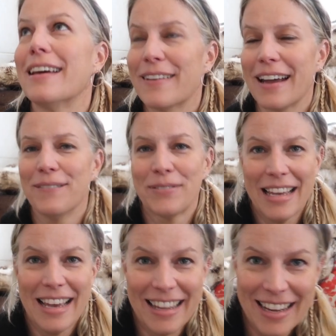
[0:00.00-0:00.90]
Okay,
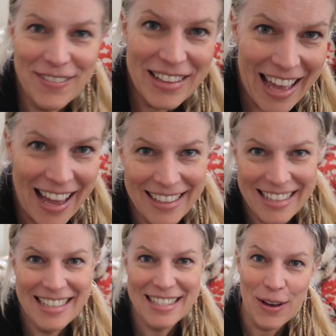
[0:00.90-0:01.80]
enough of that.
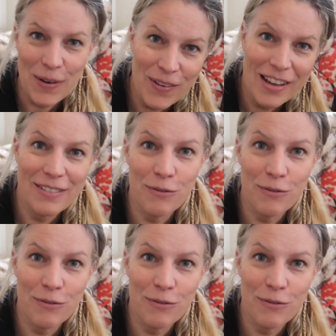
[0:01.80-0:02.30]
So